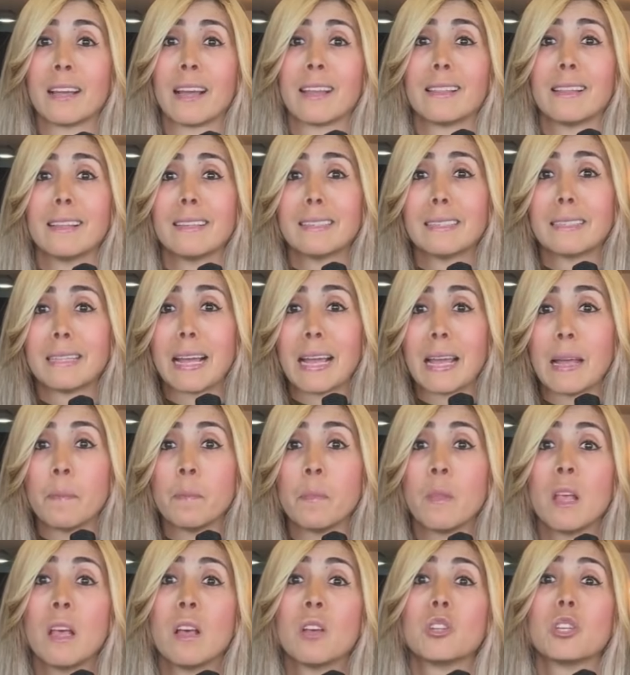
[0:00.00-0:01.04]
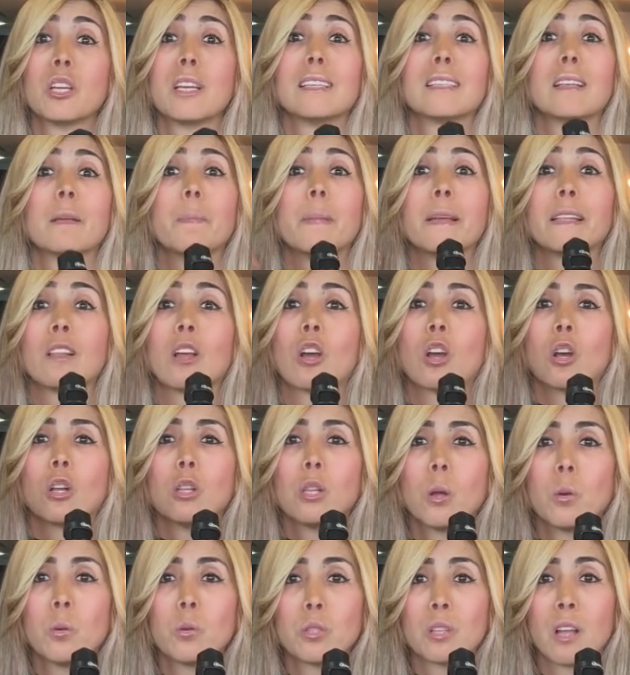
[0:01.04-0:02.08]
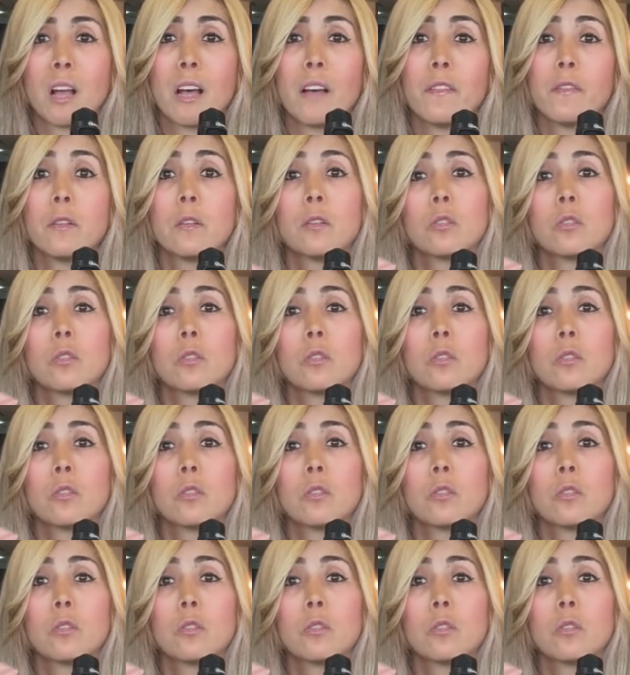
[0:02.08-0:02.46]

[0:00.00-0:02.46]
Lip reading: at this time, she's a bit closed off.